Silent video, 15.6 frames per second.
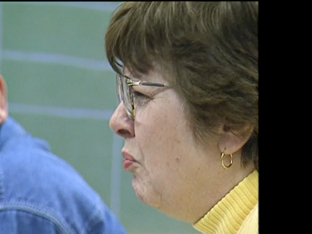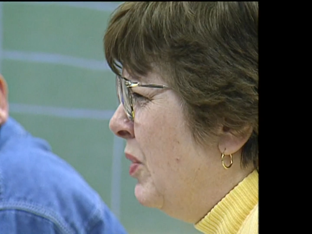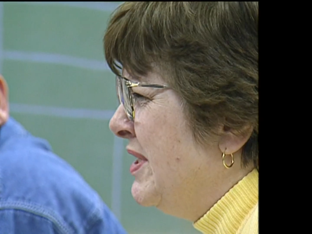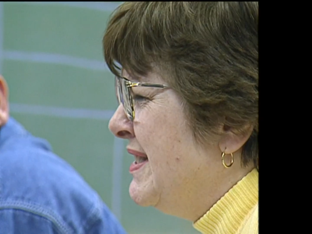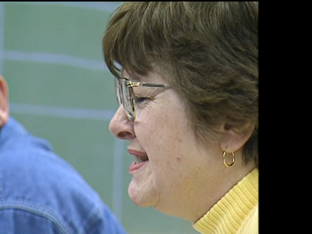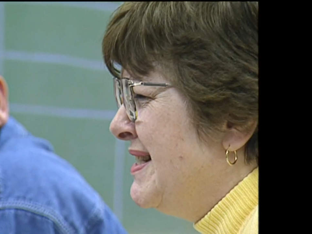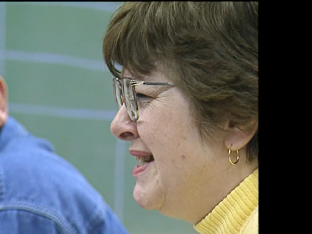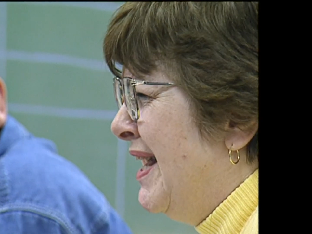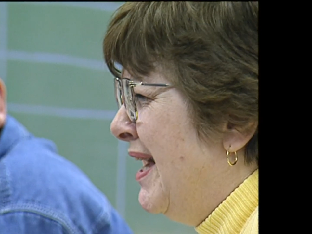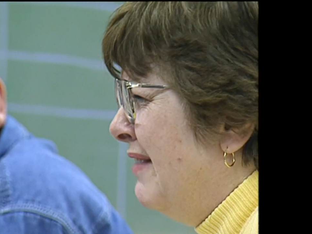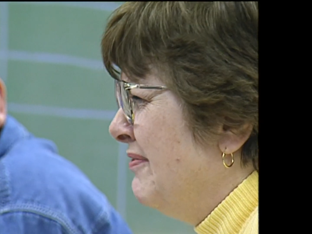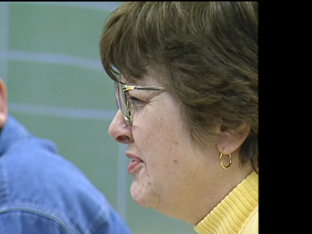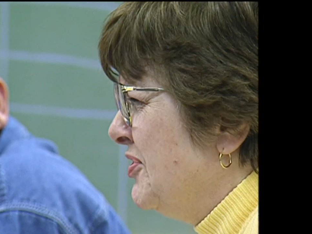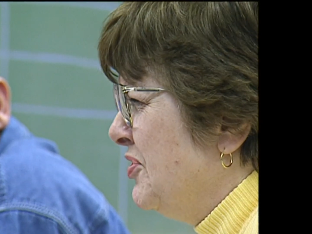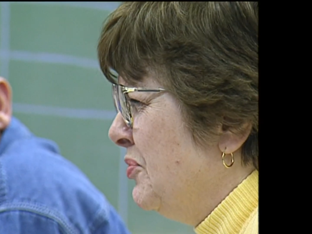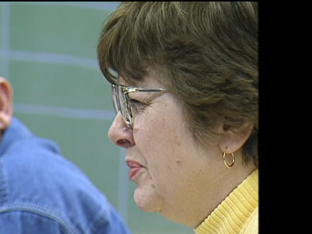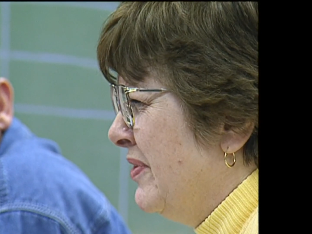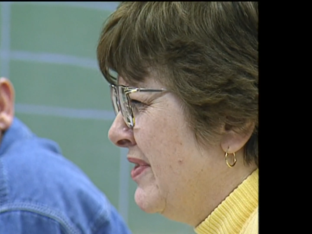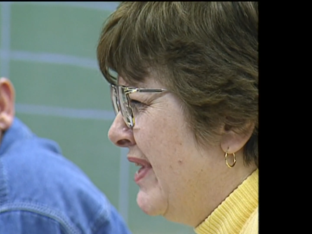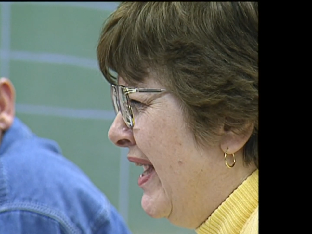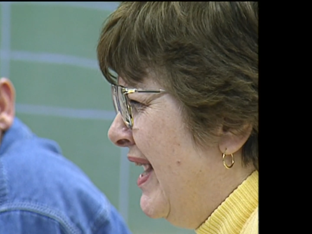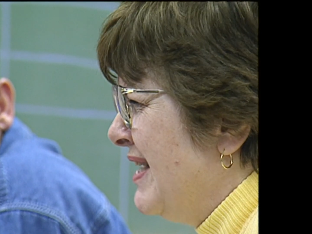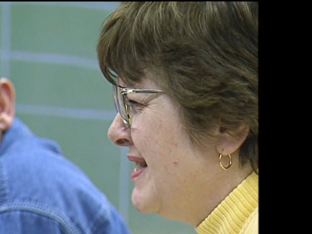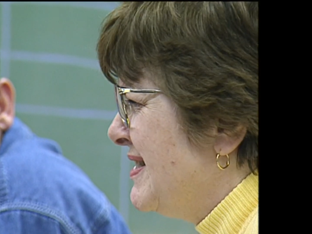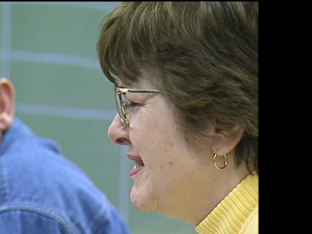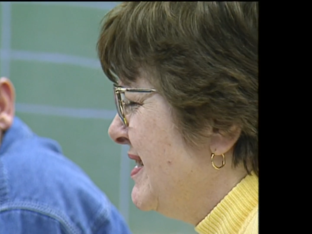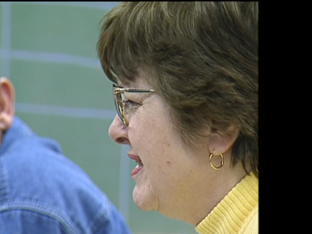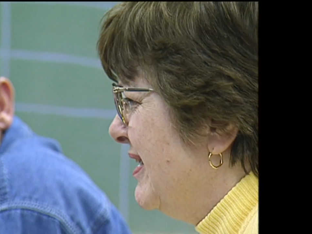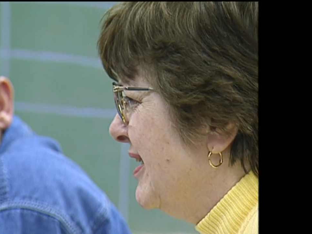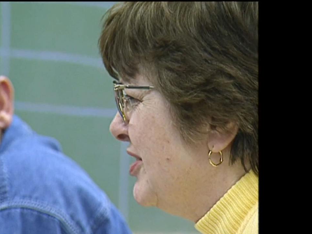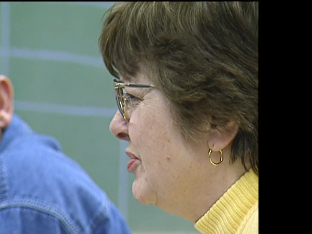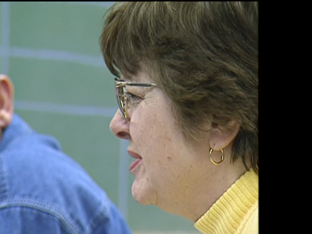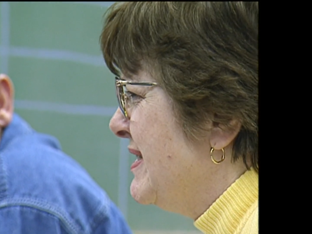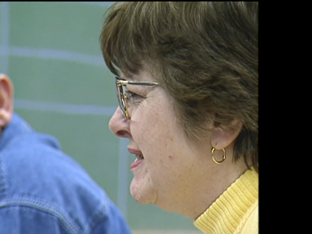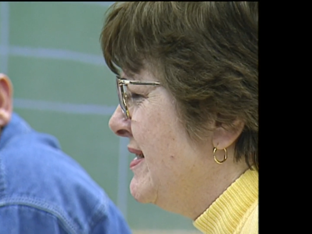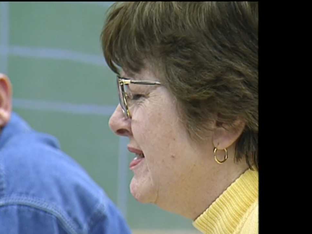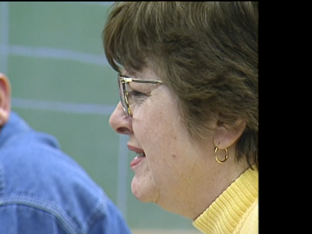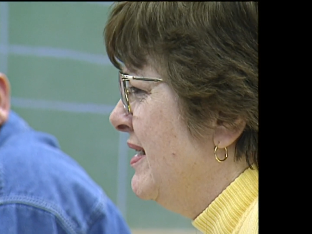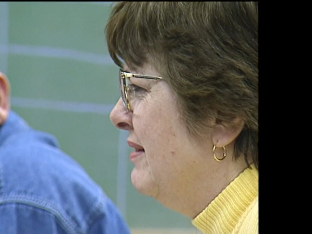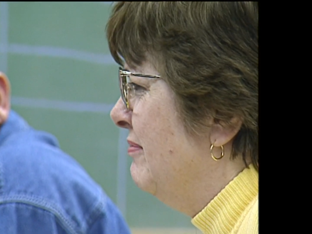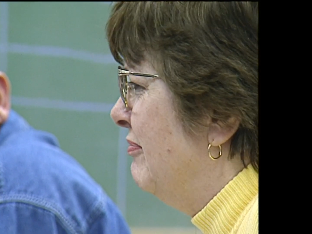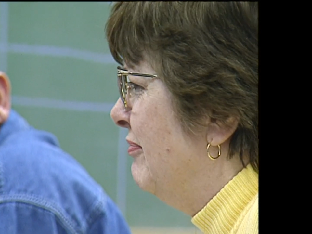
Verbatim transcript: What does it have to do with gas and electricity and